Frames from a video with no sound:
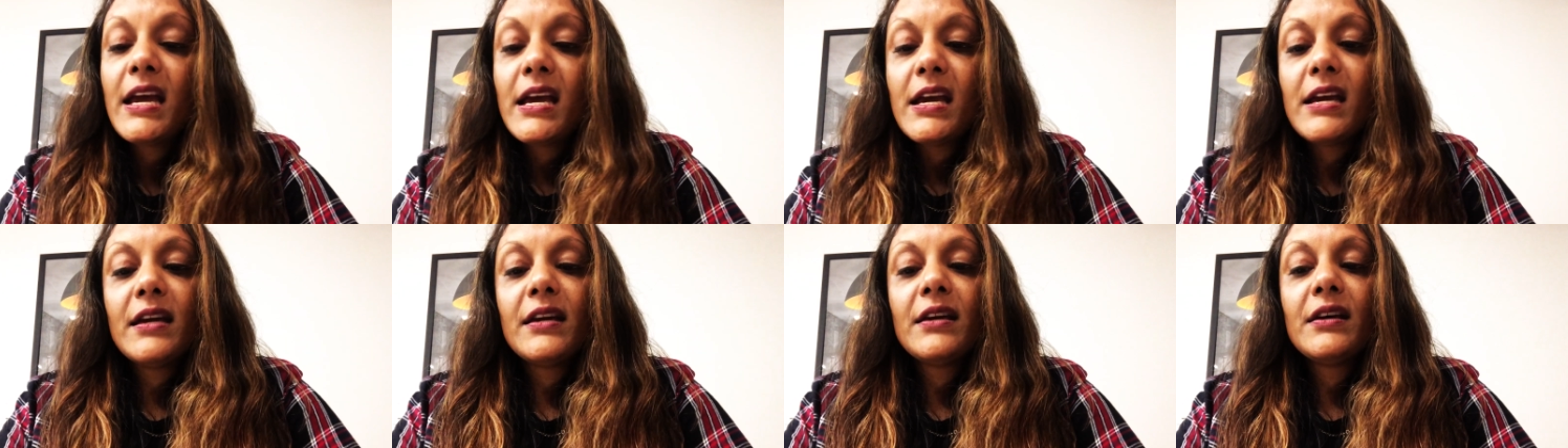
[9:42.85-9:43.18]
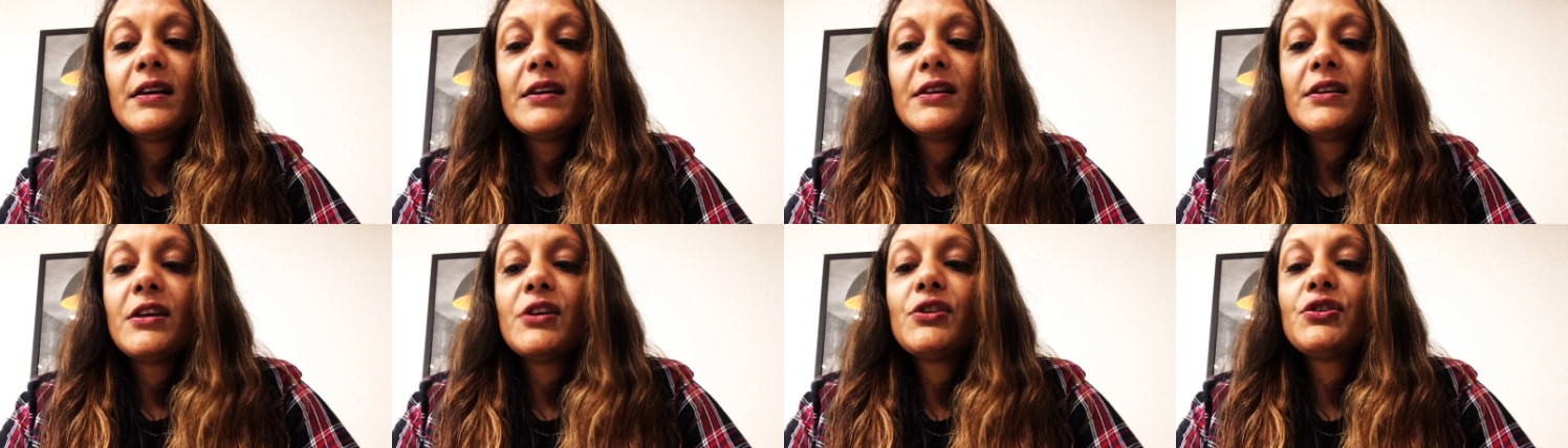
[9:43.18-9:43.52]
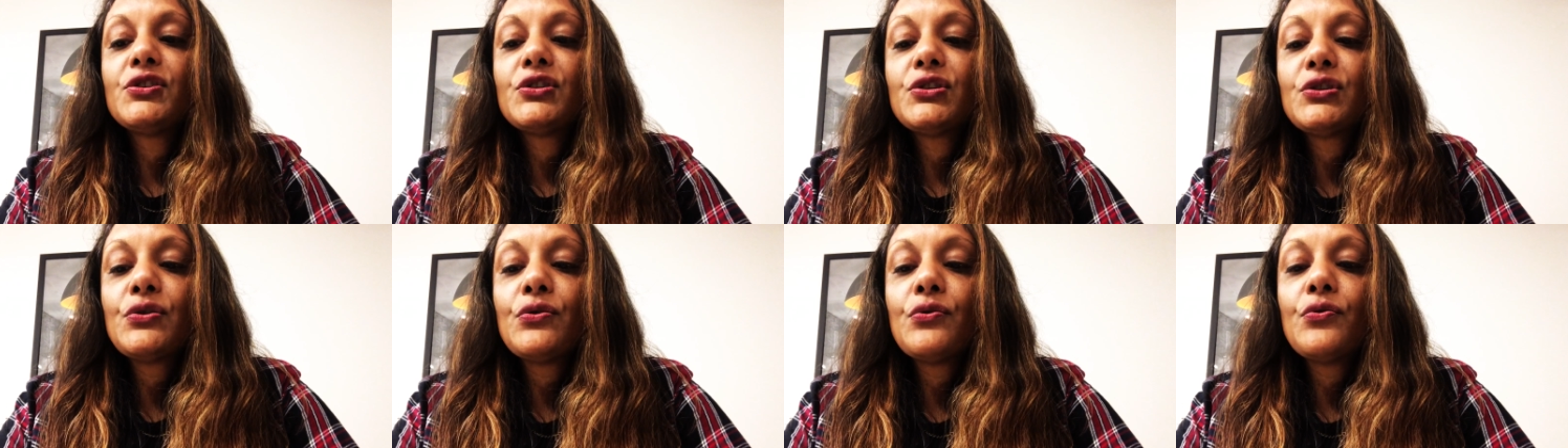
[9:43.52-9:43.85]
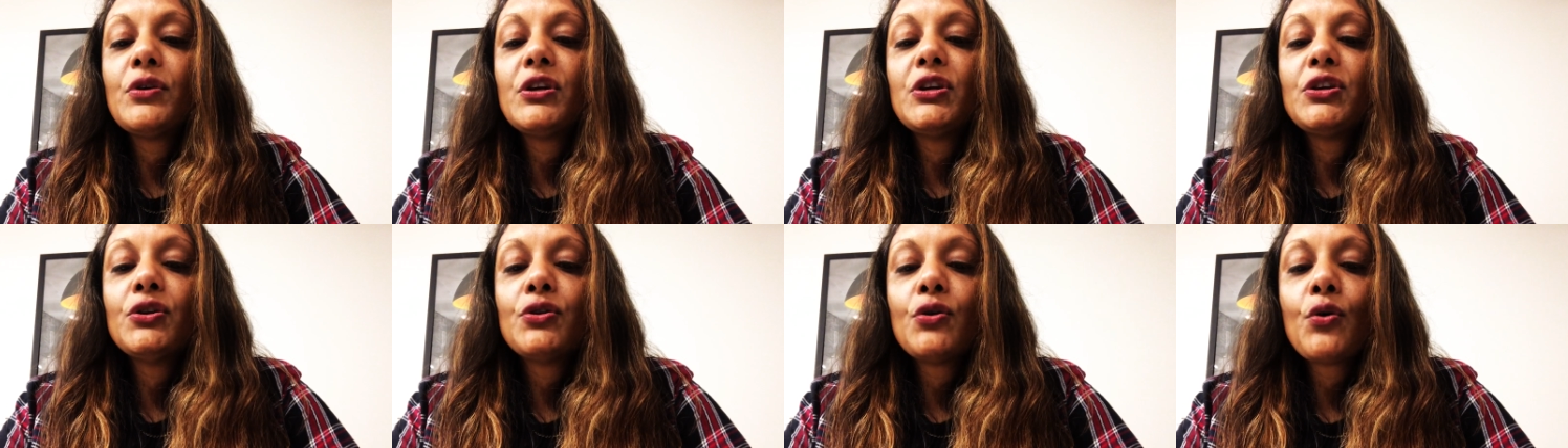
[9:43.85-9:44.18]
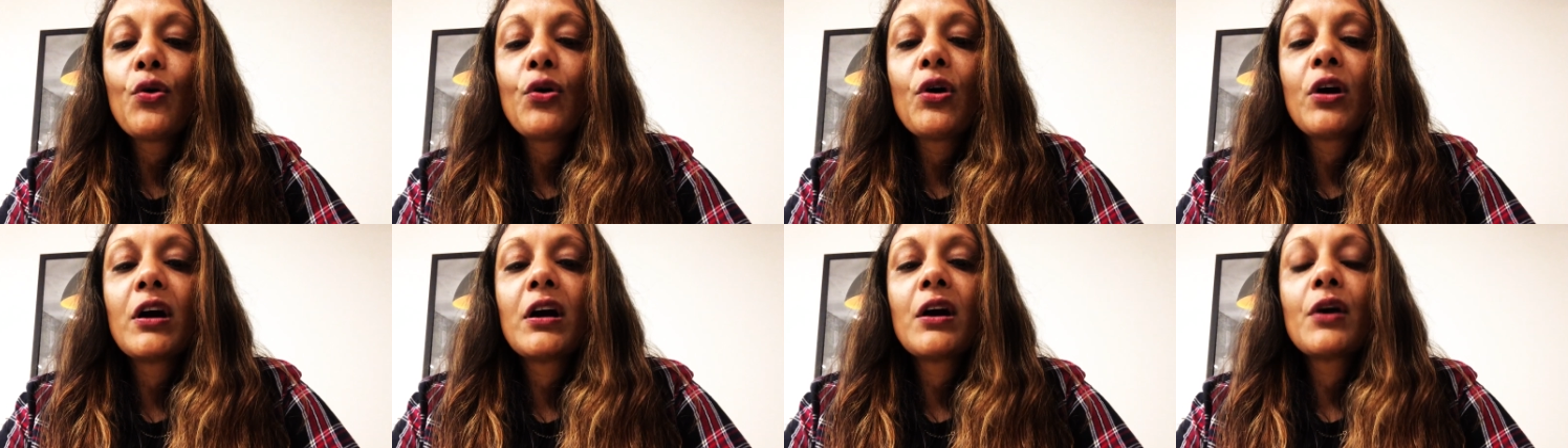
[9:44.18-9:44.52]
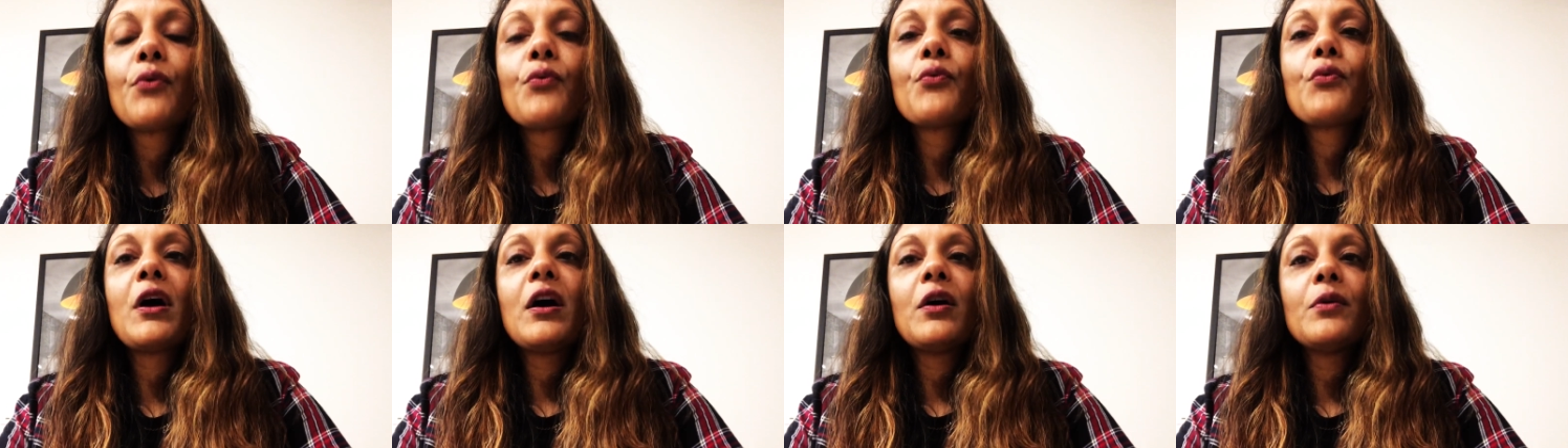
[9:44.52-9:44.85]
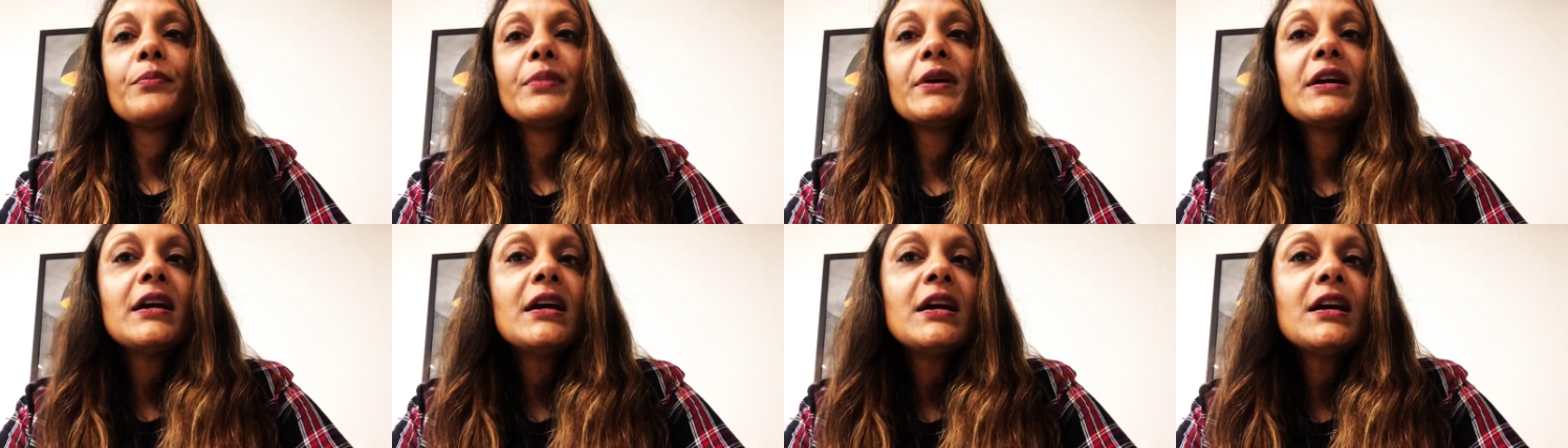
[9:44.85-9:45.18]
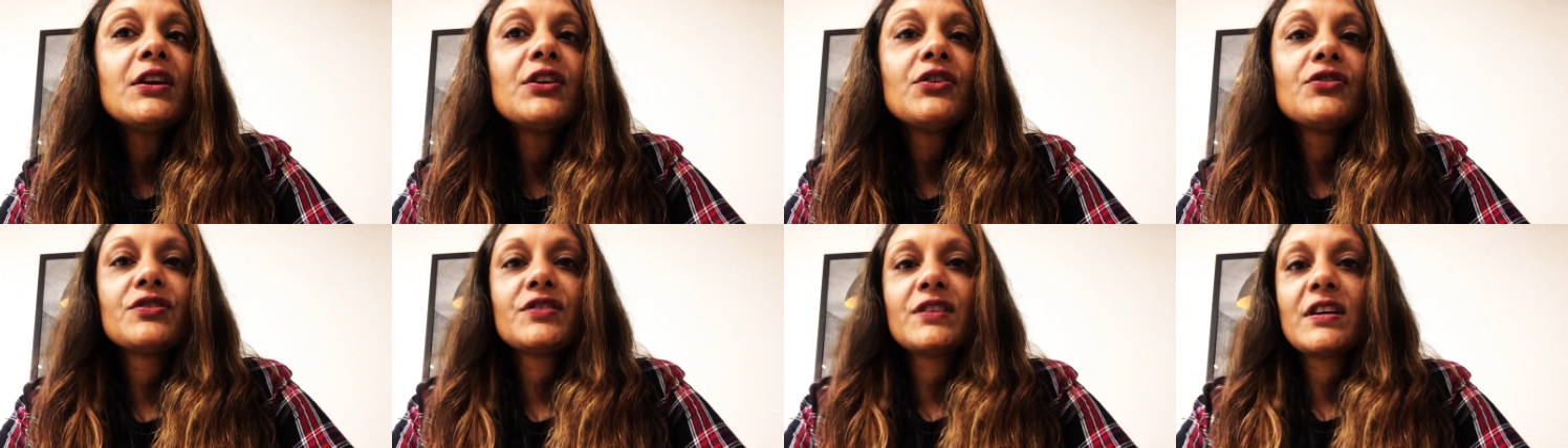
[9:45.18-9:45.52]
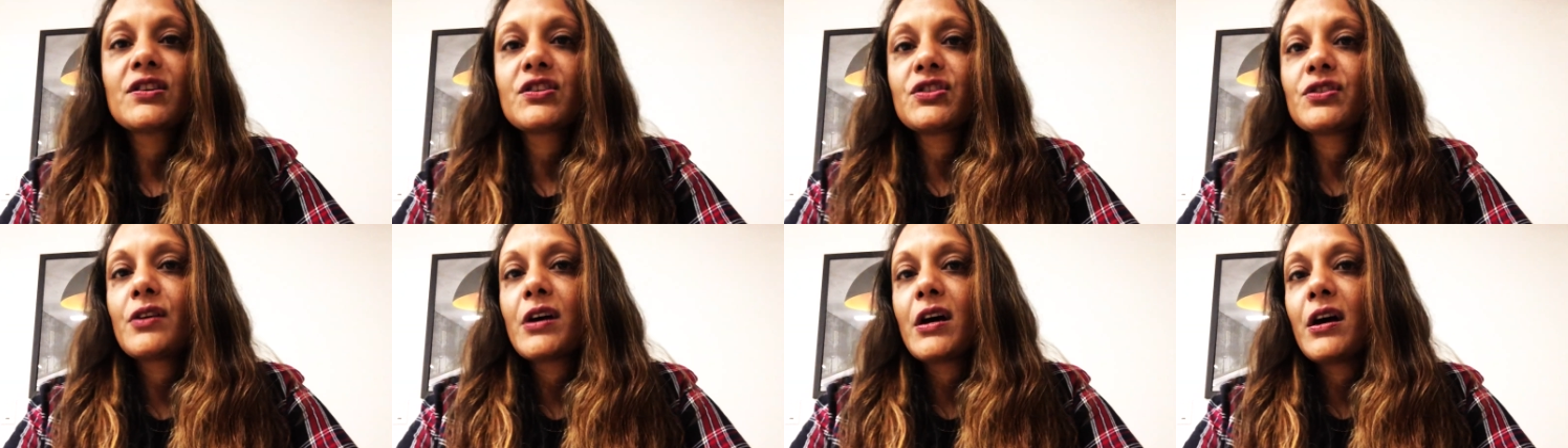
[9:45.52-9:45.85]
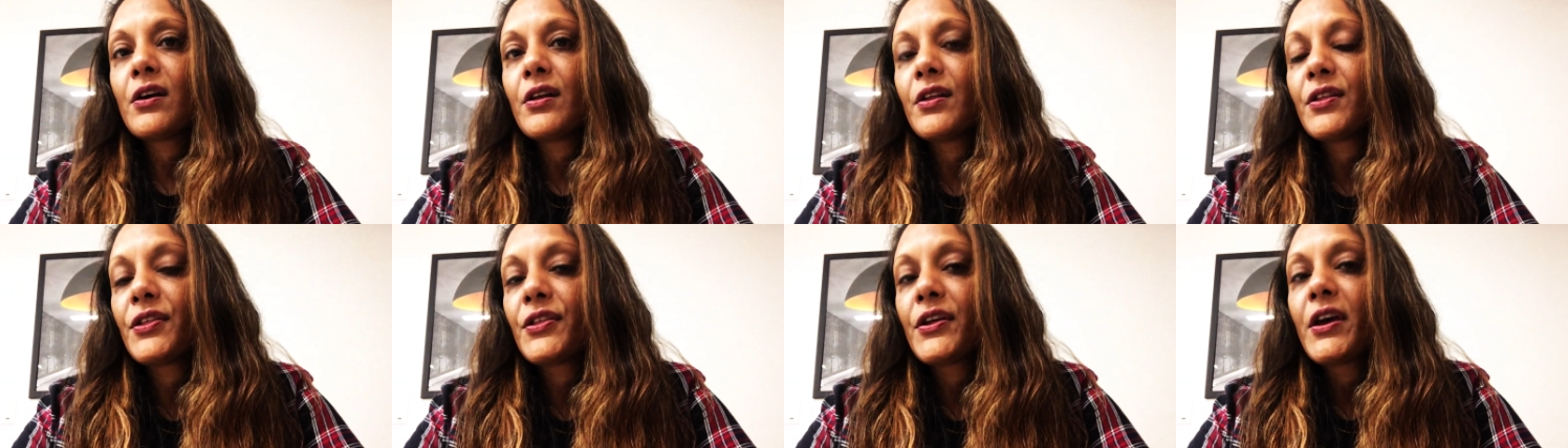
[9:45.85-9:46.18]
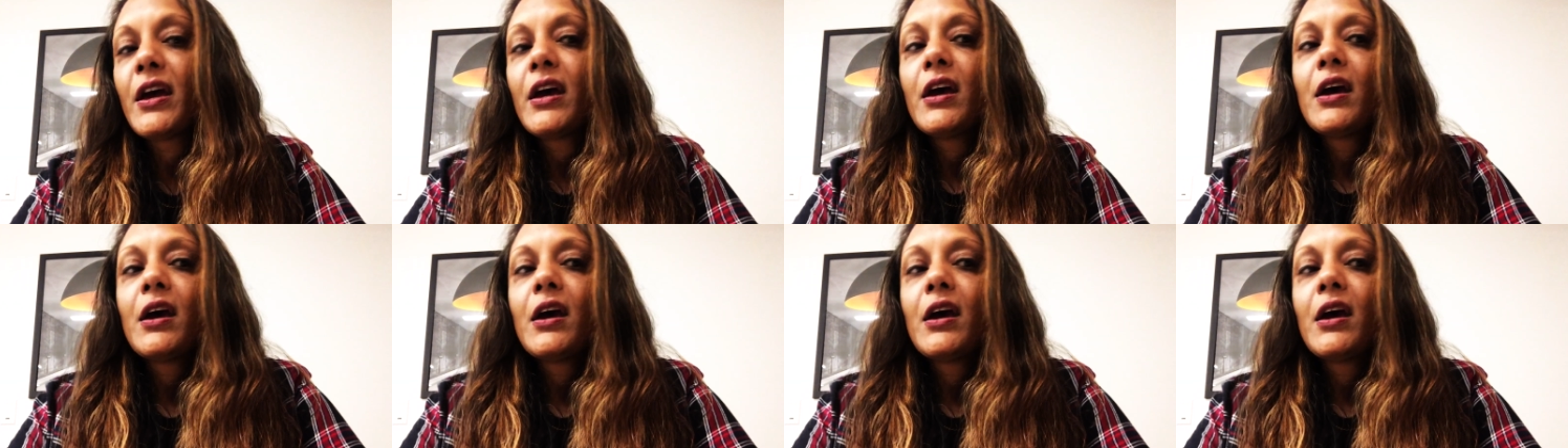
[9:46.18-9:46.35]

into your well-being, your sexual health,